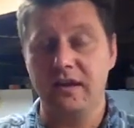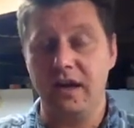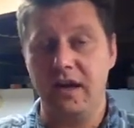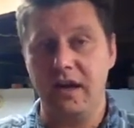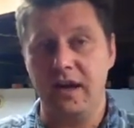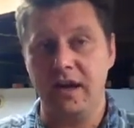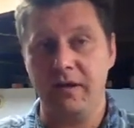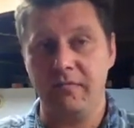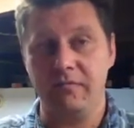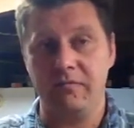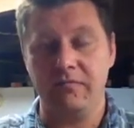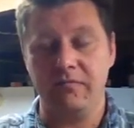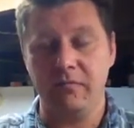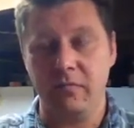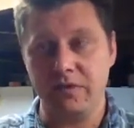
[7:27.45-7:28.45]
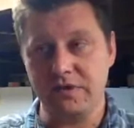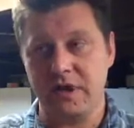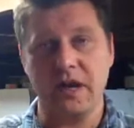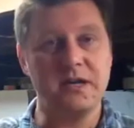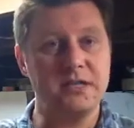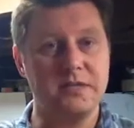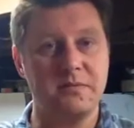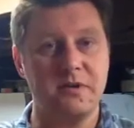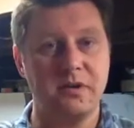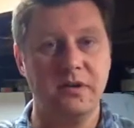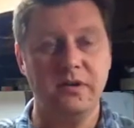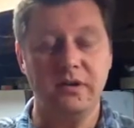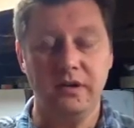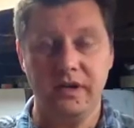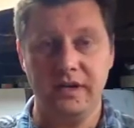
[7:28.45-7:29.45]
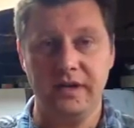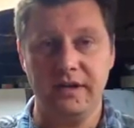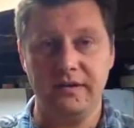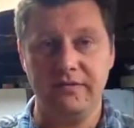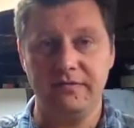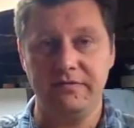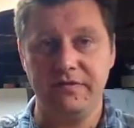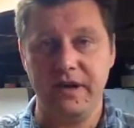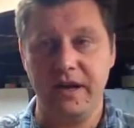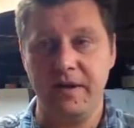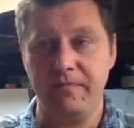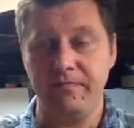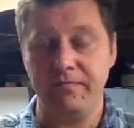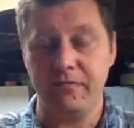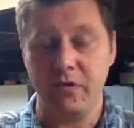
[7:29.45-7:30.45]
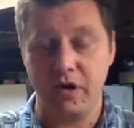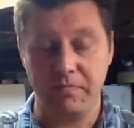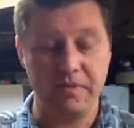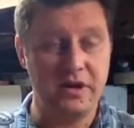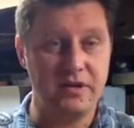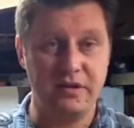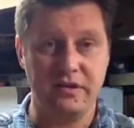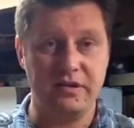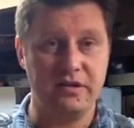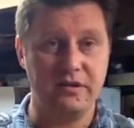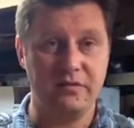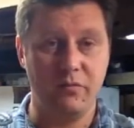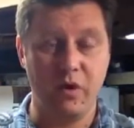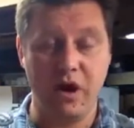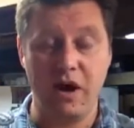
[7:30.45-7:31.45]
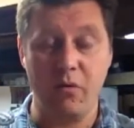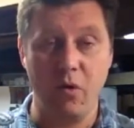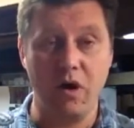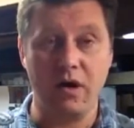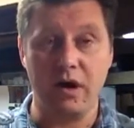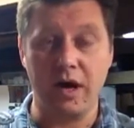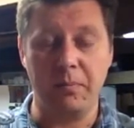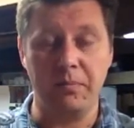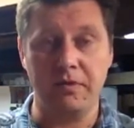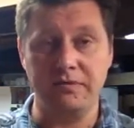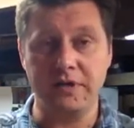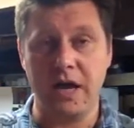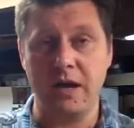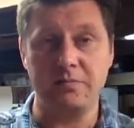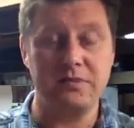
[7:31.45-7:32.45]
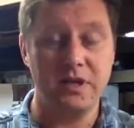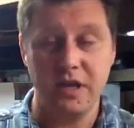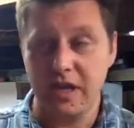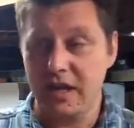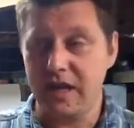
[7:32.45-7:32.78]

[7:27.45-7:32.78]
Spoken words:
was a customer of, or had been into where I work a couple of times.